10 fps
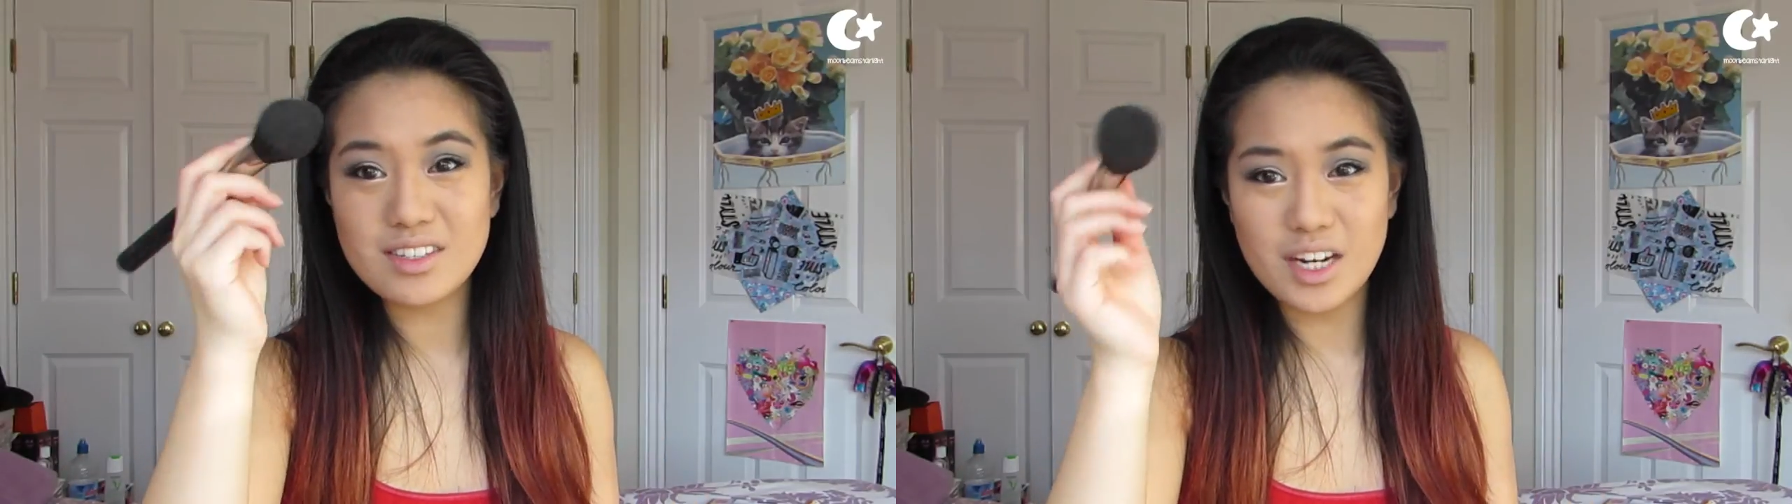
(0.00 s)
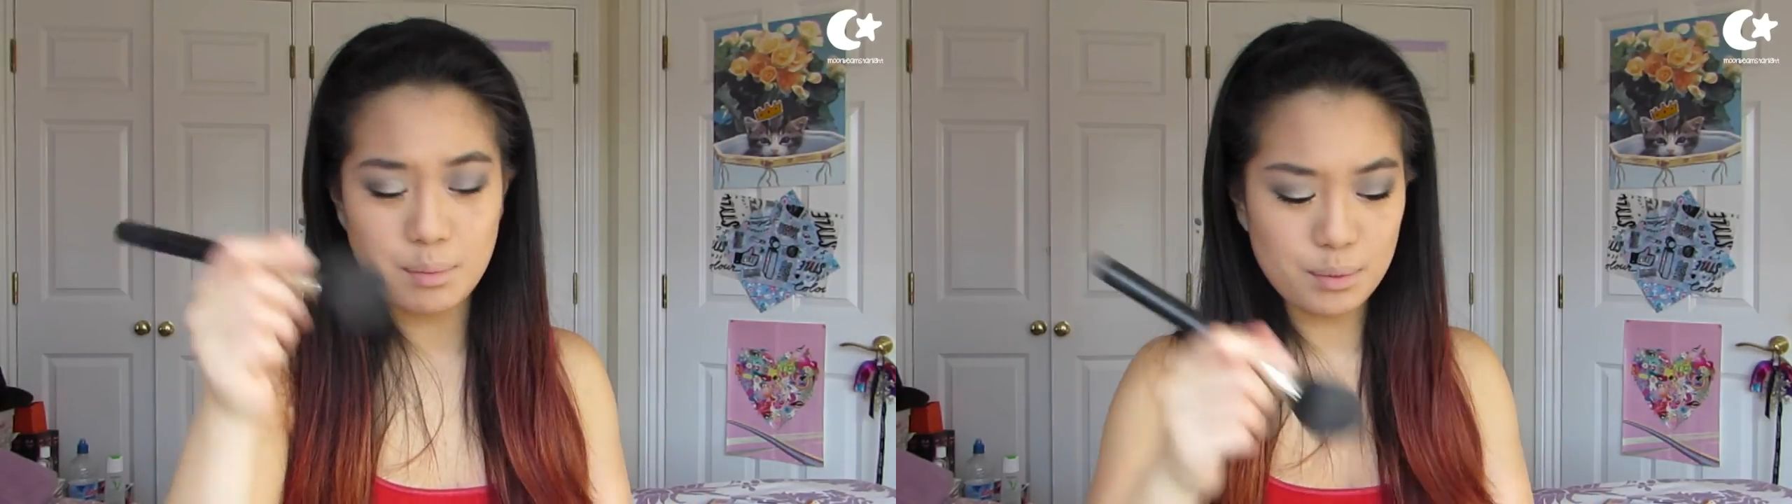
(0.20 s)

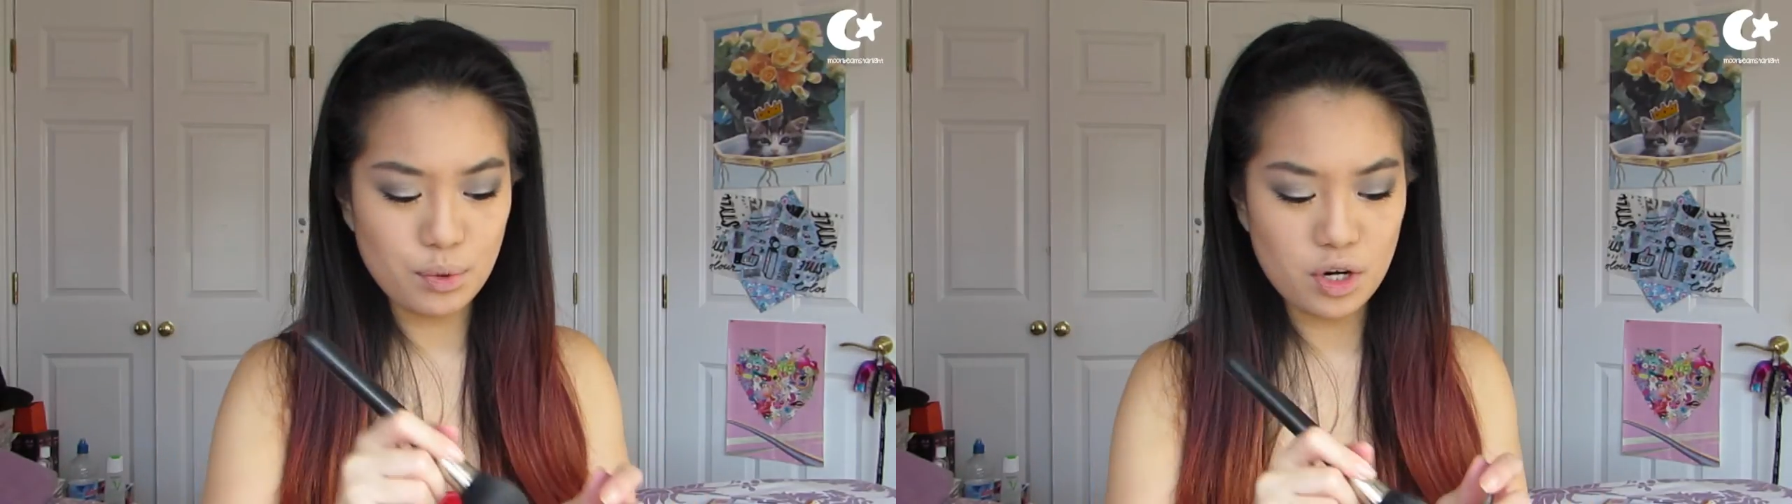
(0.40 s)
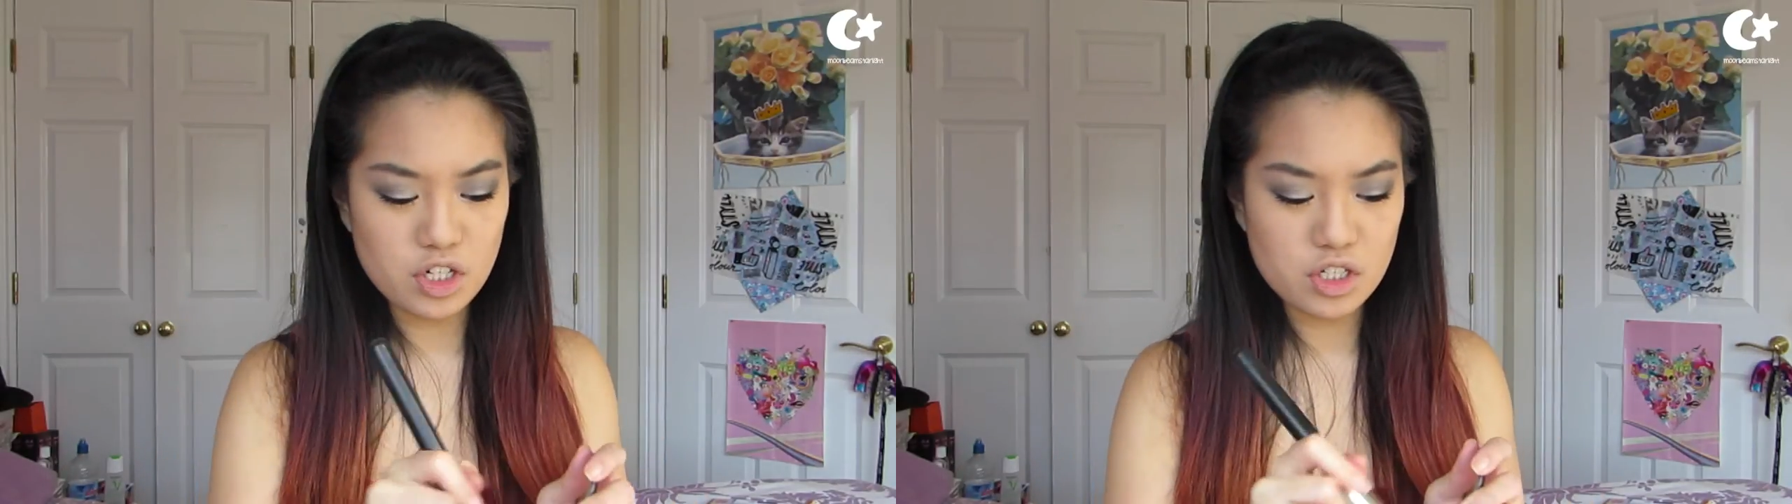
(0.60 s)
tapered
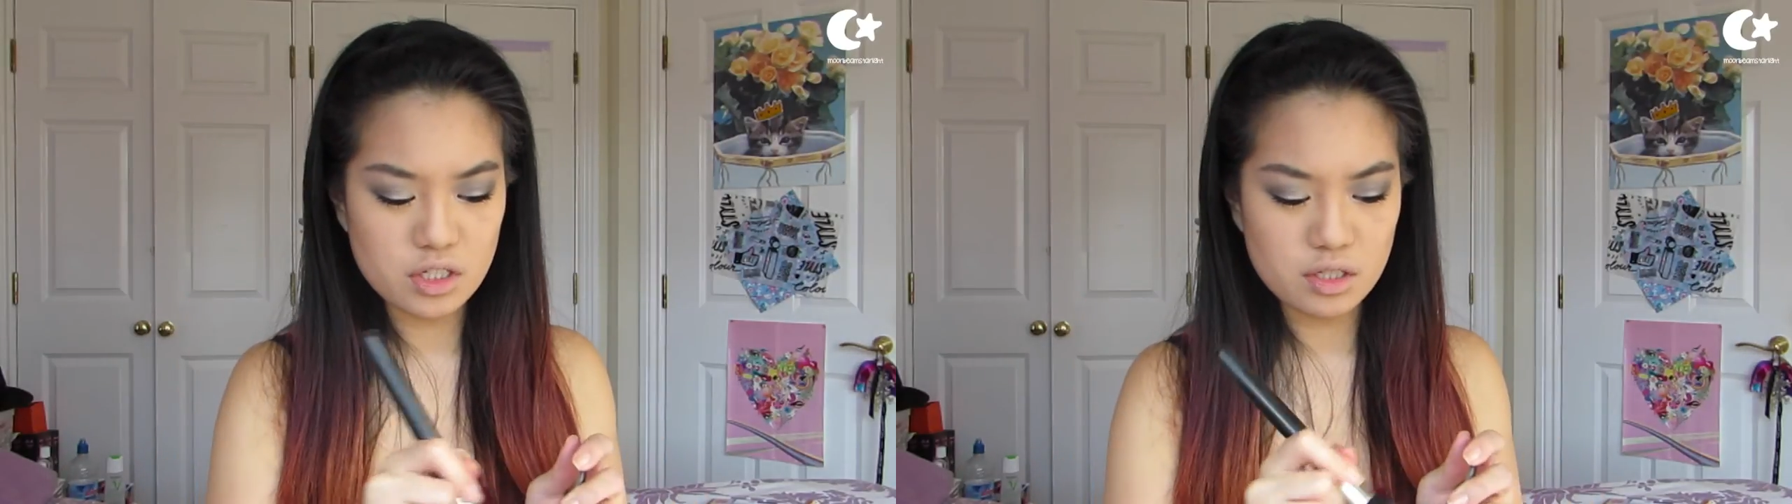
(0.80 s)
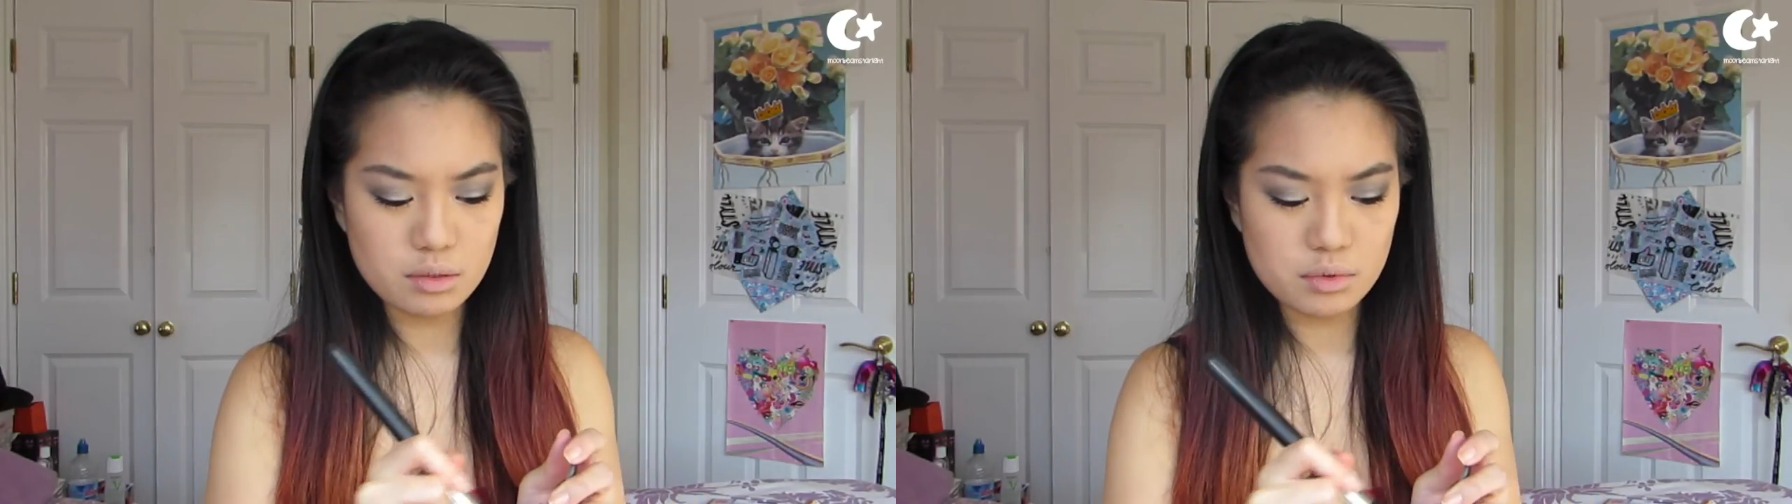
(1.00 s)
brush.
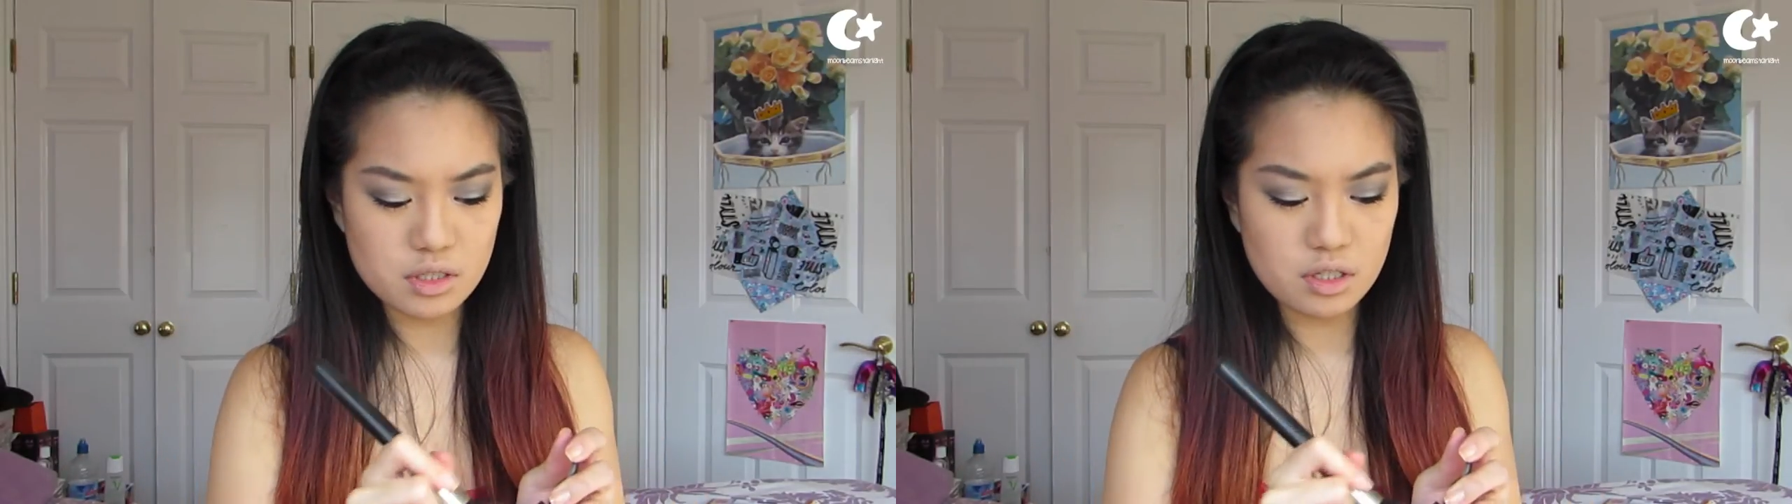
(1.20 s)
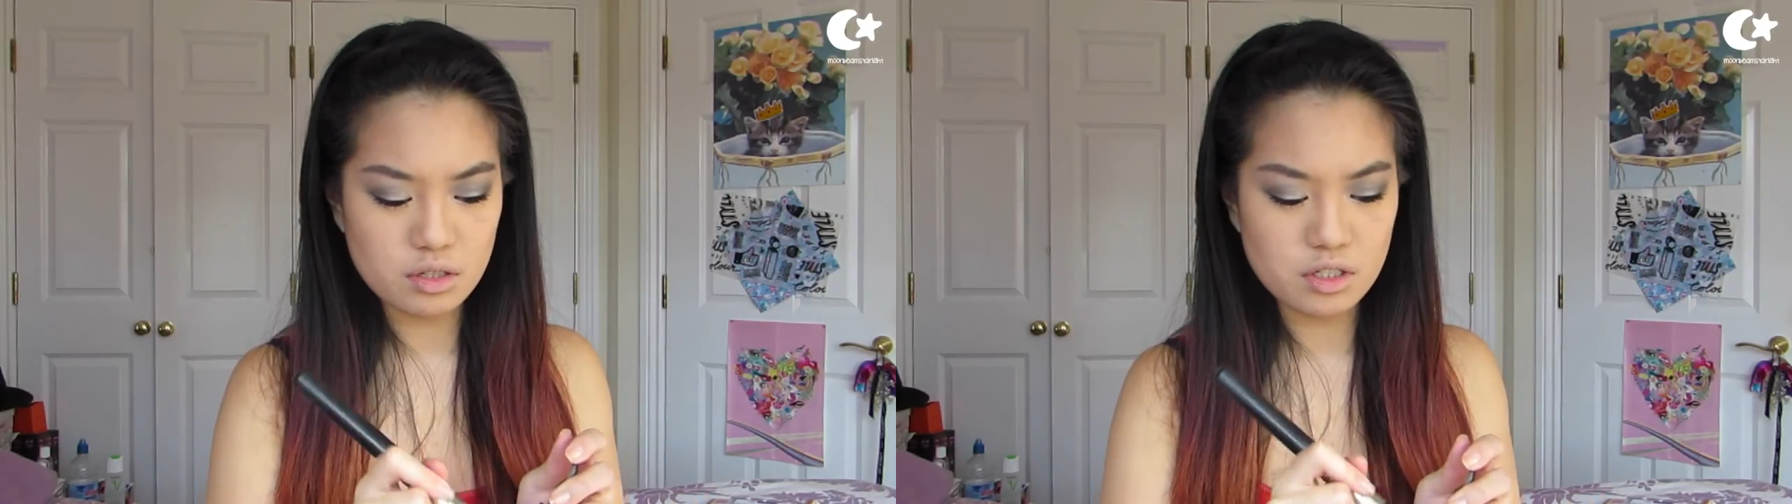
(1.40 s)
I'm
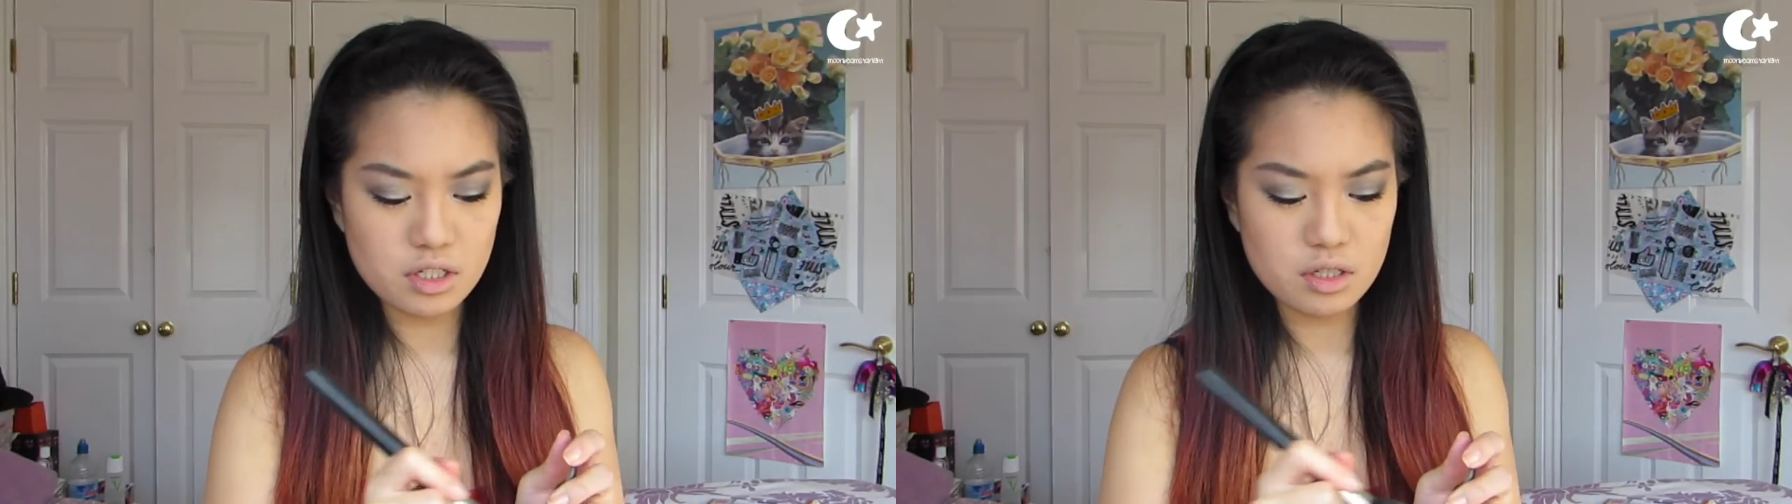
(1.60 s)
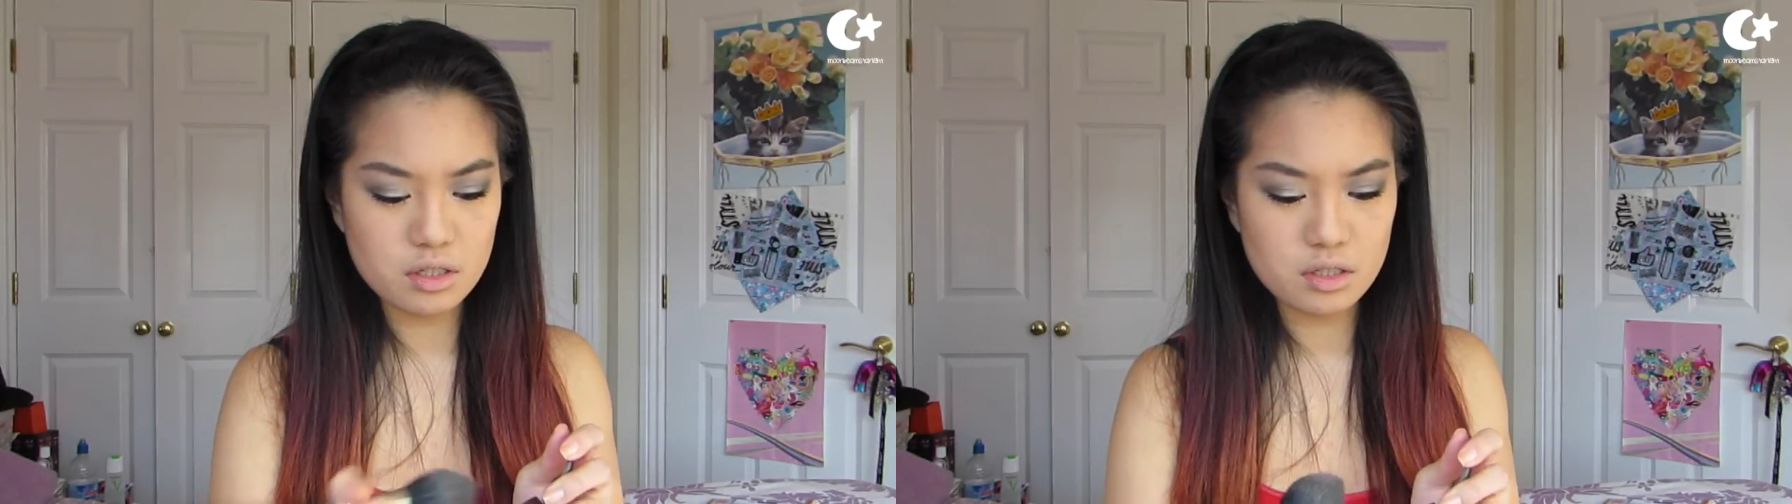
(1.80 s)
just going to